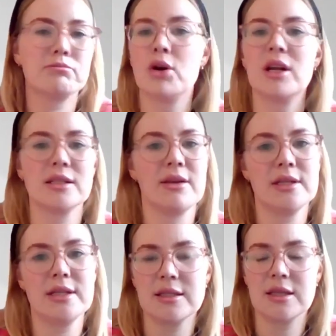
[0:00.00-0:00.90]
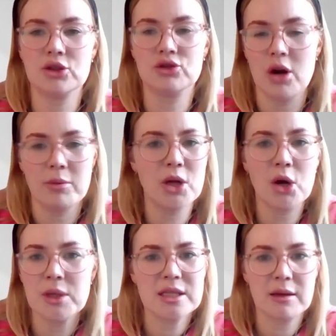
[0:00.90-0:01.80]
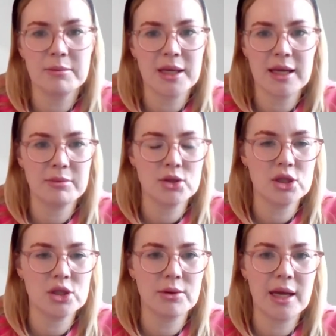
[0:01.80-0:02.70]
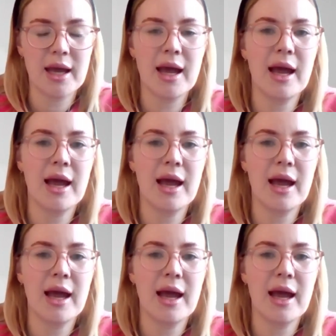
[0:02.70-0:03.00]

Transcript: productivity is going to drop. No one's going to be able to do it.